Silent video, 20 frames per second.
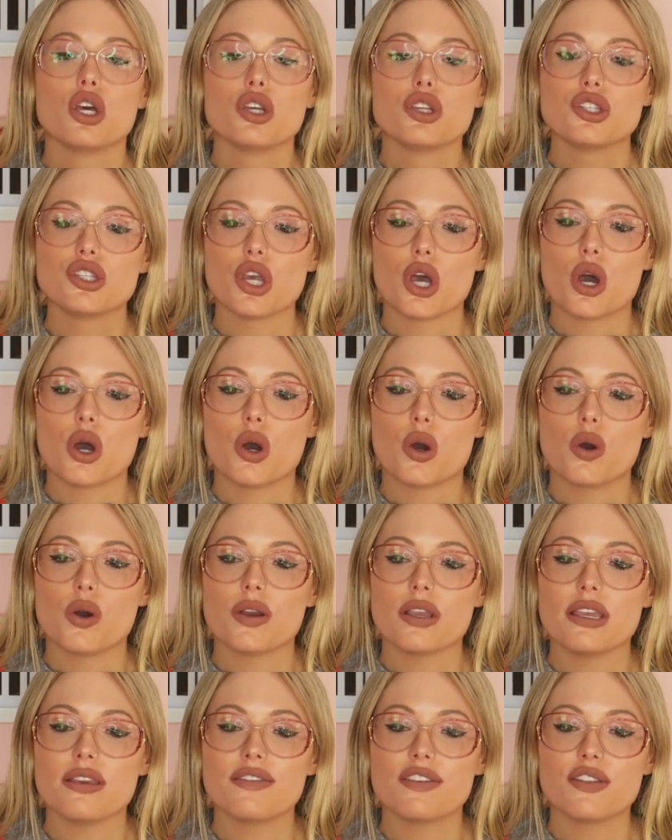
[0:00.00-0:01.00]

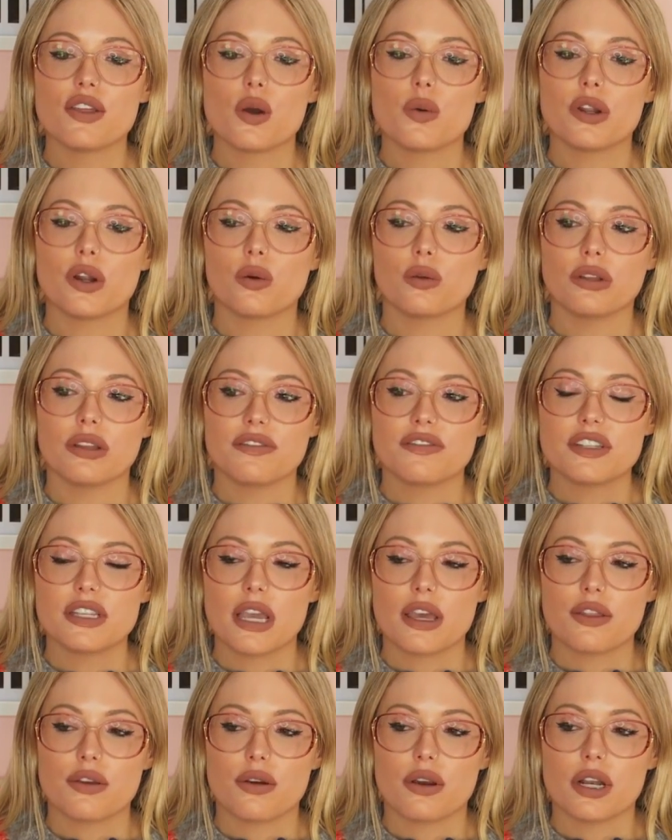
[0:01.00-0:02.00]
So even though we don't live
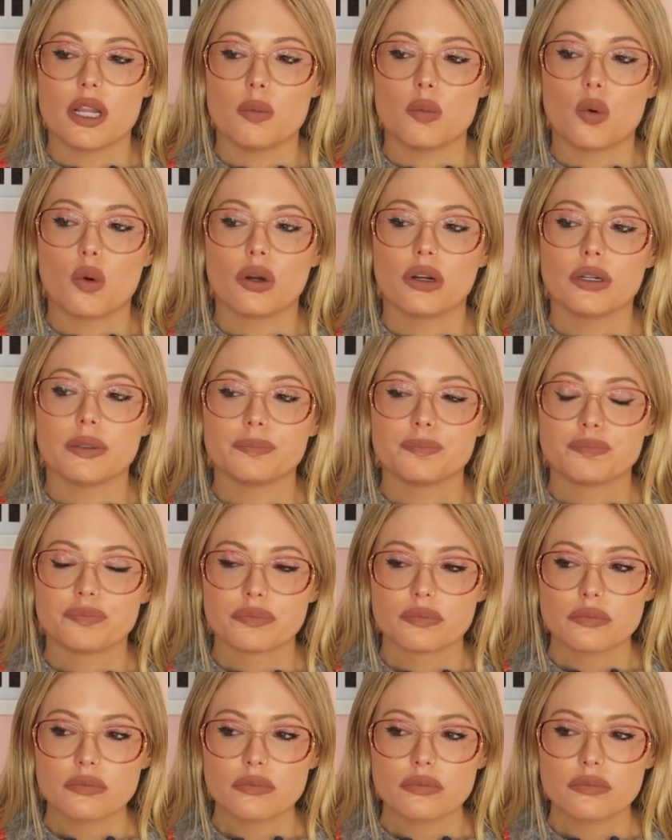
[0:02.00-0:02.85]
together anymore,